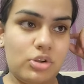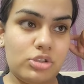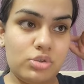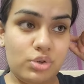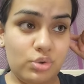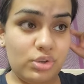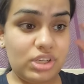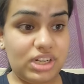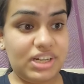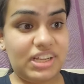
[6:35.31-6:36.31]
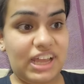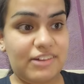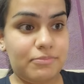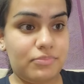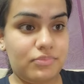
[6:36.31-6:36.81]
Also you didn't
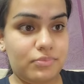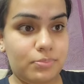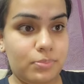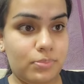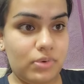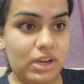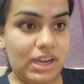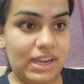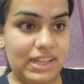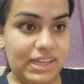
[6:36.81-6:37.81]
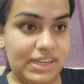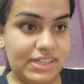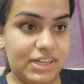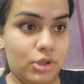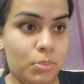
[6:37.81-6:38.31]
have highlighted